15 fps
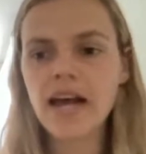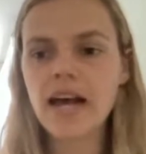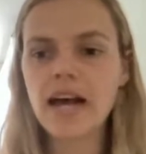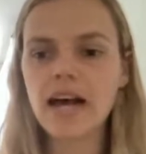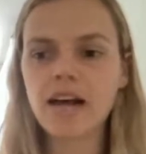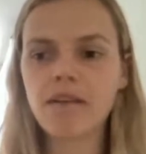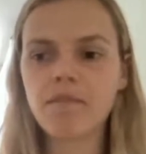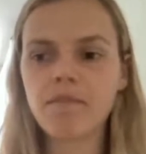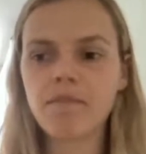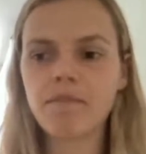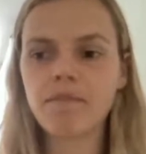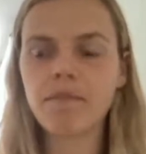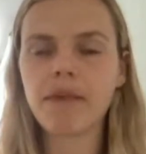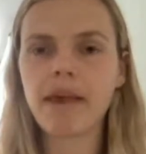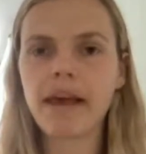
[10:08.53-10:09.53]

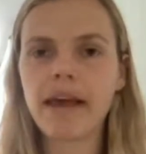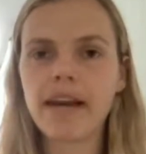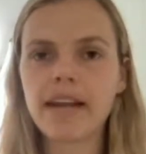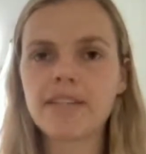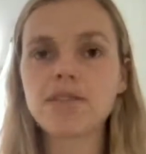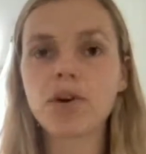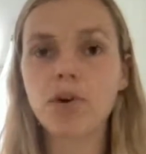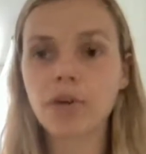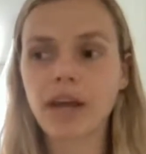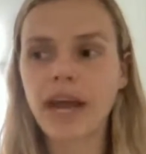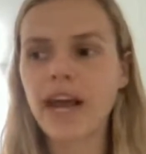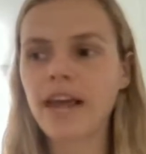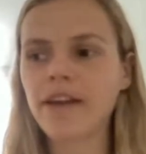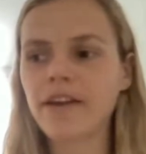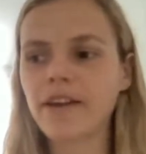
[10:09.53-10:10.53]
And it's
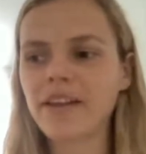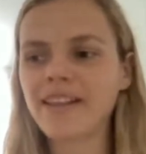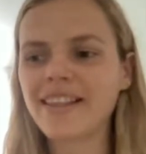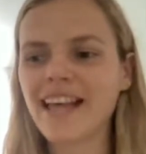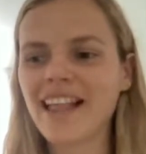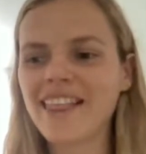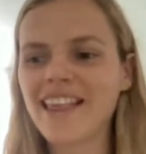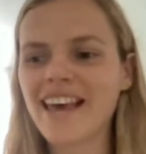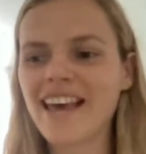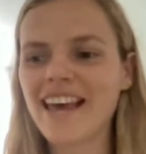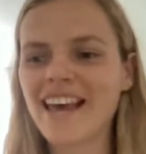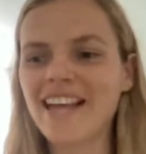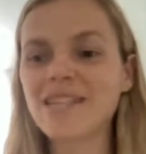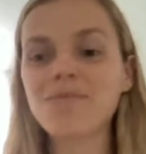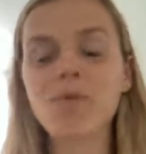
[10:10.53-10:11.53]
okay that there
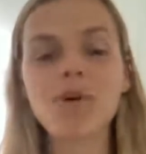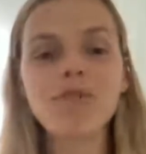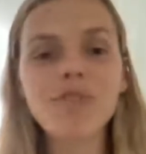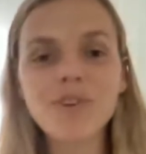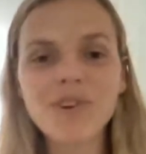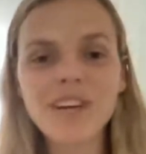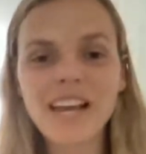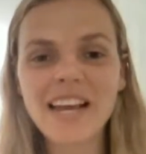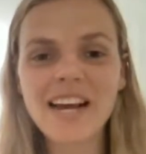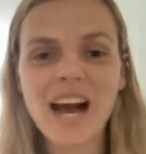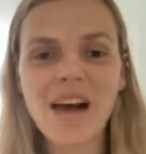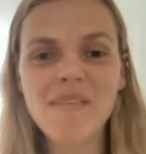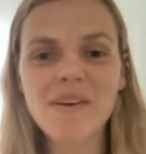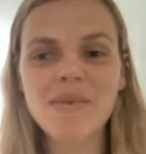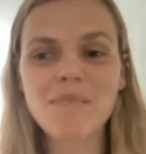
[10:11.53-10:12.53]
is more food
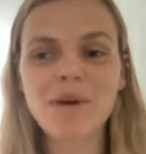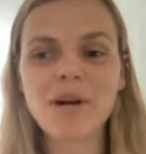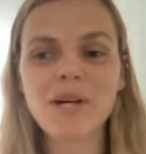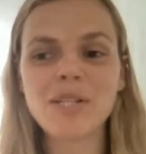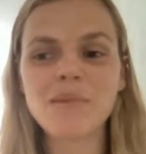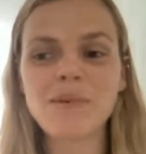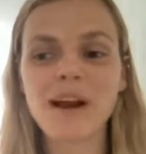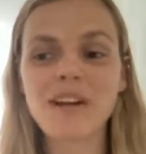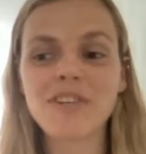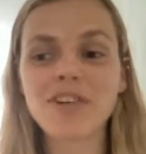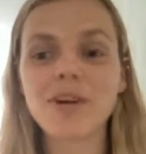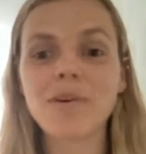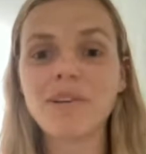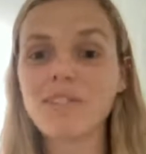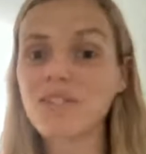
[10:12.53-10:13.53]
incoming because we're actually
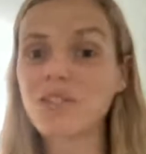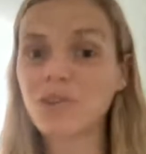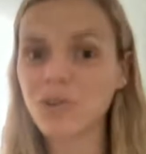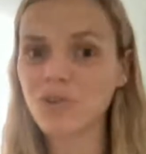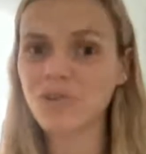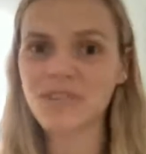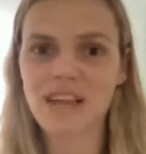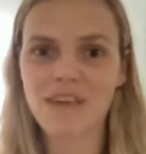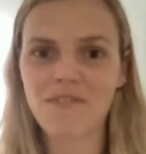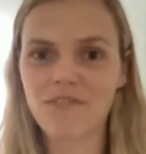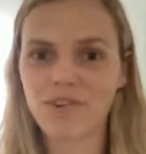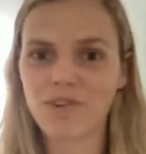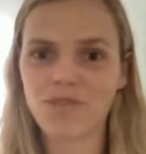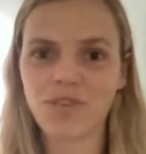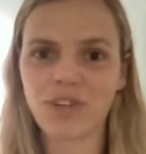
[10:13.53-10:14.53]
going to use that
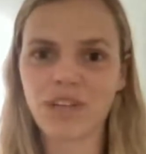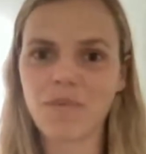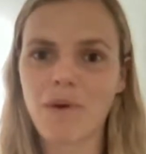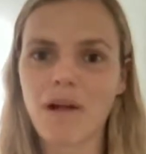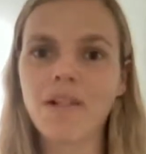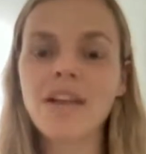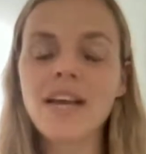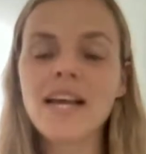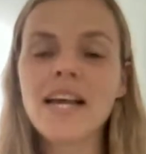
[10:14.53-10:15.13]
food really well.